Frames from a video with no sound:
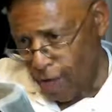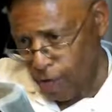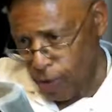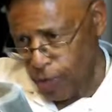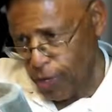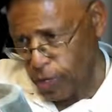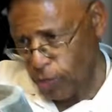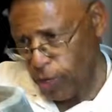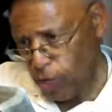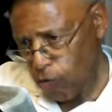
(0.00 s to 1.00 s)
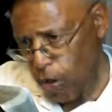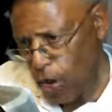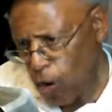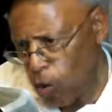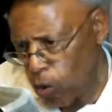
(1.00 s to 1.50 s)
For this we
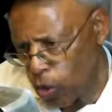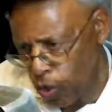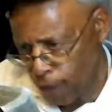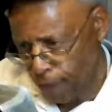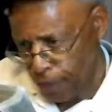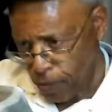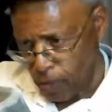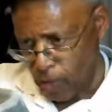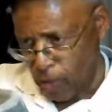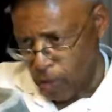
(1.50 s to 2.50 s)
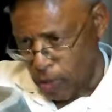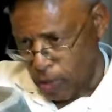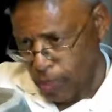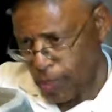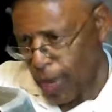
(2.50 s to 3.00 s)
groan,
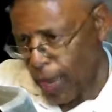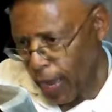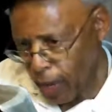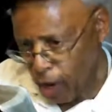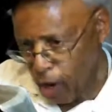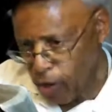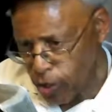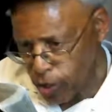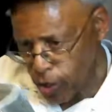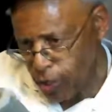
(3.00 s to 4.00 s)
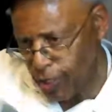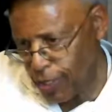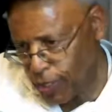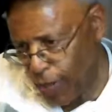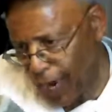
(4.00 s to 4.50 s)
sigh, earnestly
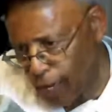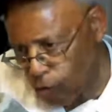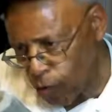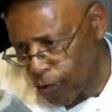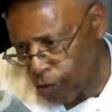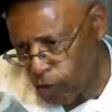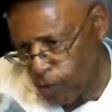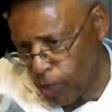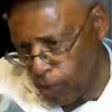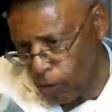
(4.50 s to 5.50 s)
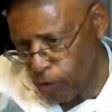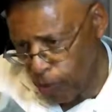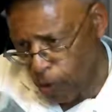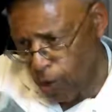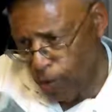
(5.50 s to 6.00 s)
desiring to be clothed
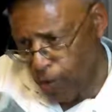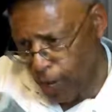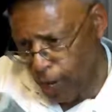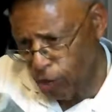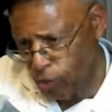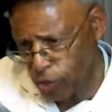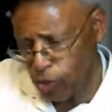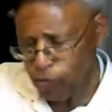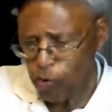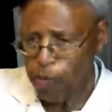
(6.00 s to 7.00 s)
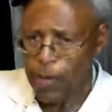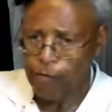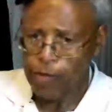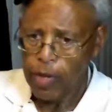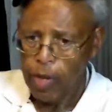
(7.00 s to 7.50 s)
upon with the house which is from
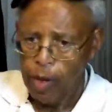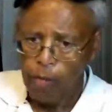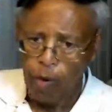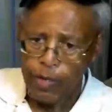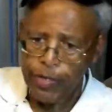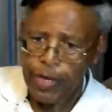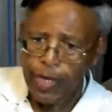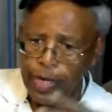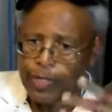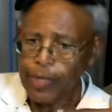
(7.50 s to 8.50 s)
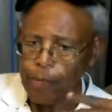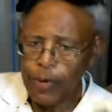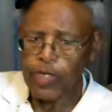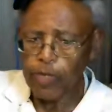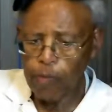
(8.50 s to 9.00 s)
heaven. Paul is telling us a
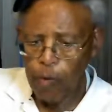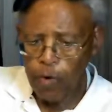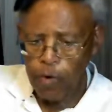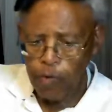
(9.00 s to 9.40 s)
principle. When